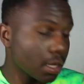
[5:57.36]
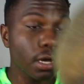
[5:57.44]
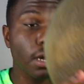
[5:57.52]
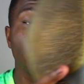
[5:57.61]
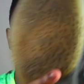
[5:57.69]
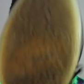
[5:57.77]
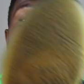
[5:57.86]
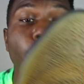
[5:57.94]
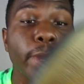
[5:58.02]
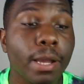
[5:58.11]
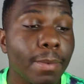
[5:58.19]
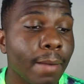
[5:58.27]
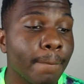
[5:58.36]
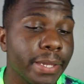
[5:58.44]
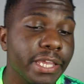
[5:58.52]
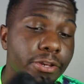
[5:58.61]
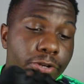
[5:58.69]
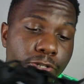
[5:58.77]
Oh, now we got my
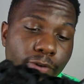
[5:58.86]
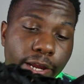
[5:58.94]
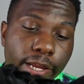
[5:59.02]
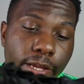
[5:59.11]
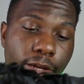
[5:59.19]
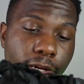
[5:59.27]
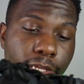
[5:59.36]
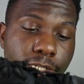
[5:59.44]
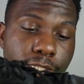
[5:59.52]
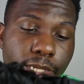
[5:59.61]
beaters right here. These